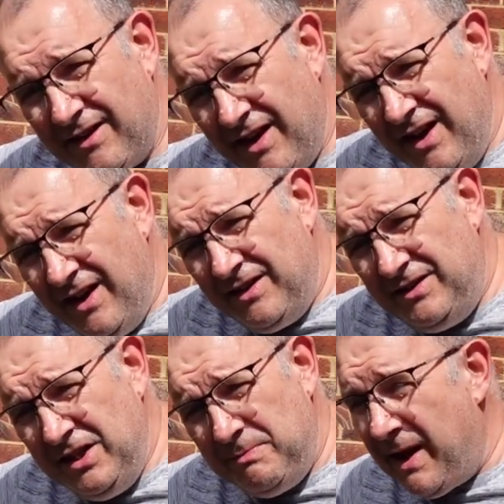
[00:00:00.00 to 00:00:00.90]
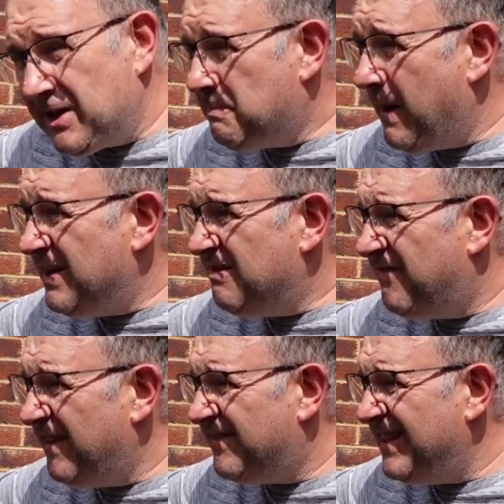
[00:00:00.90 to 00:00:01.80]
And you seem to be able to spend
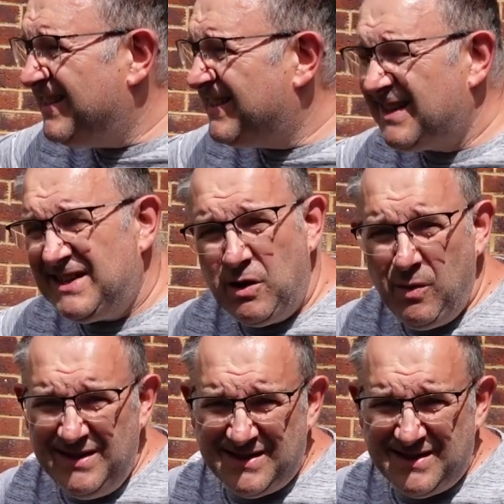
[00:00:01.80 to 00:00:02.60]
50, 60 quid,